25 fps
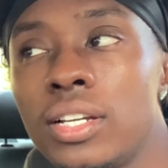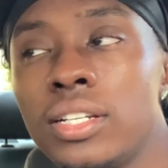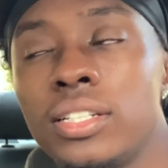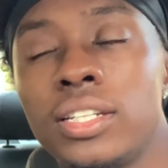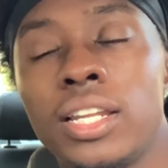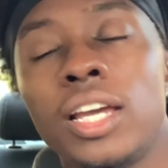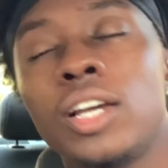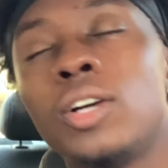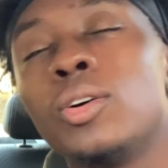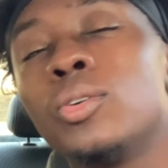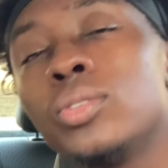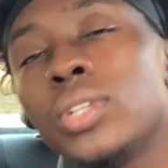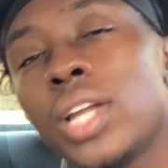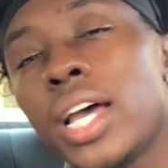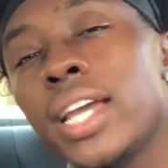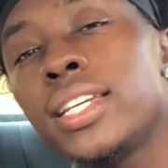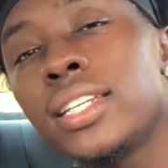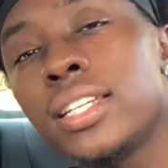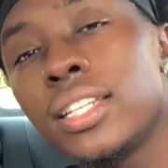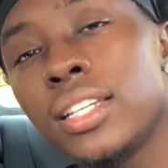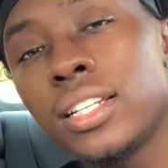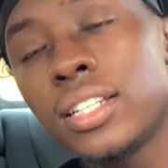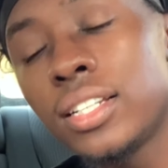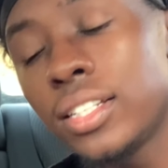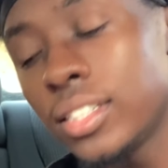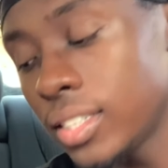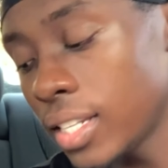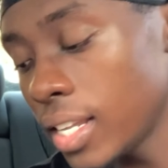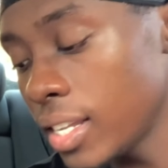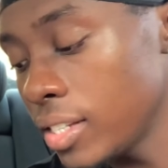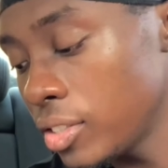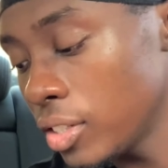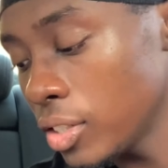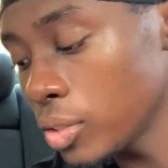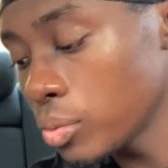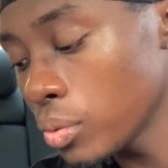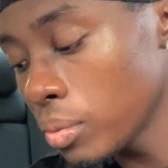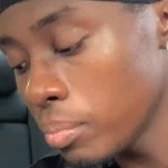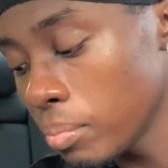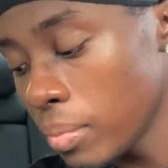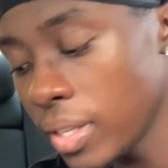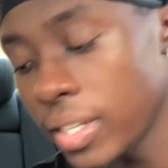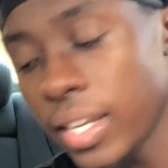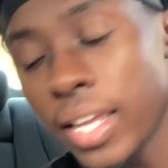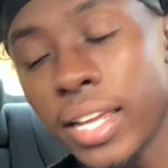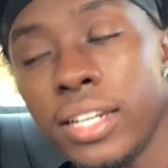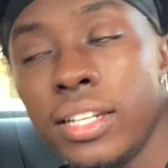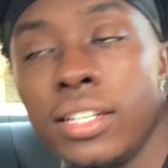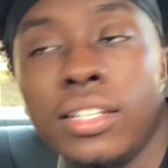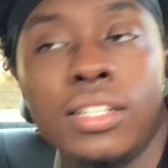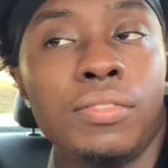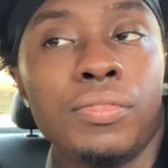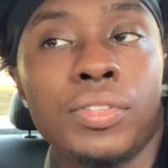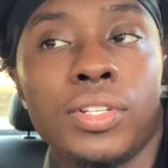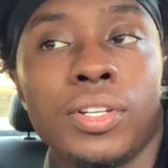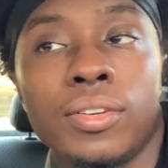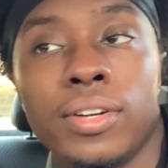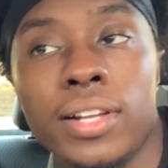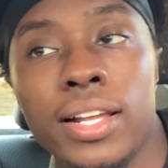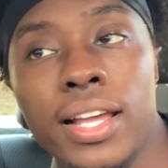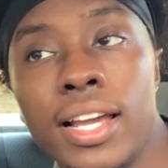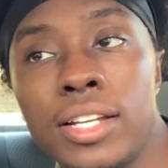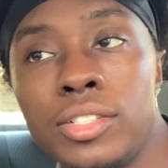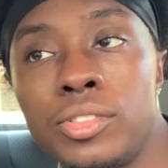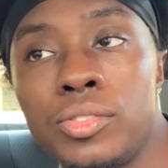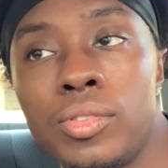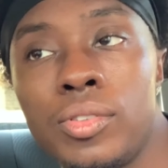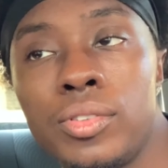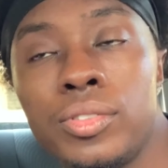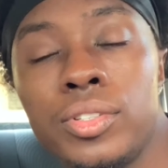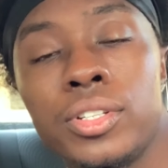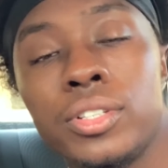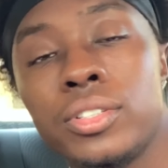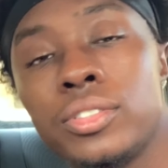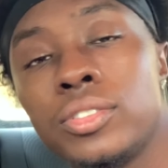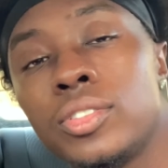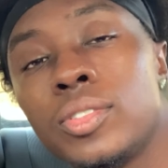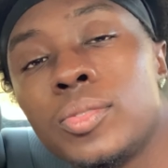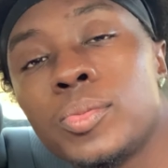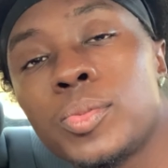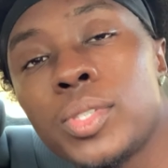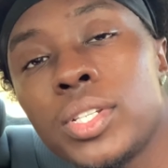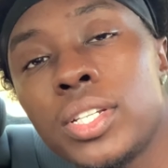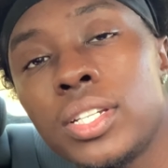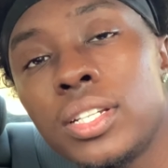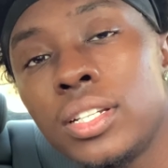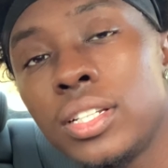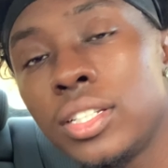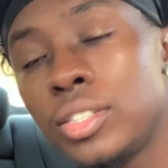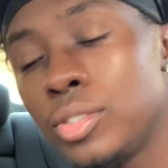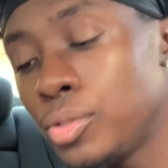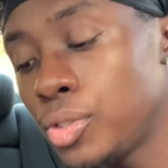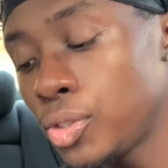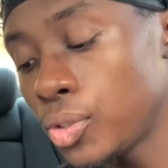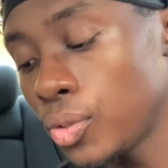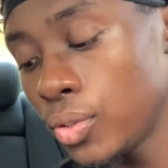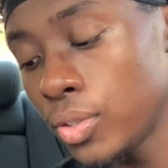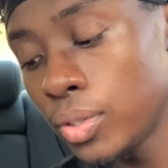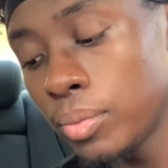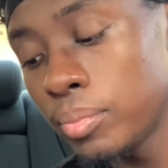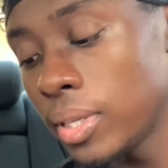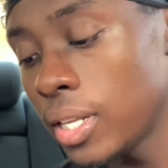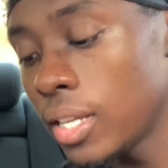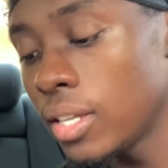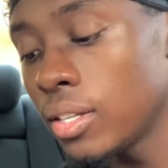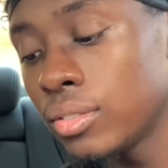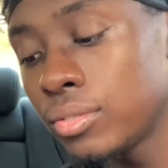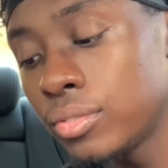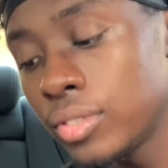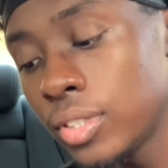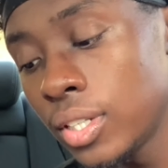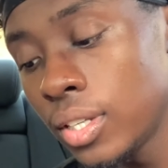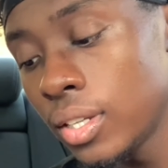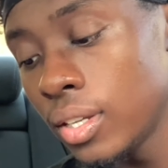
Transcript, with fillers: They going to like it because they just they didn't even know they had you on there. You know what I'm saying? You showing them love.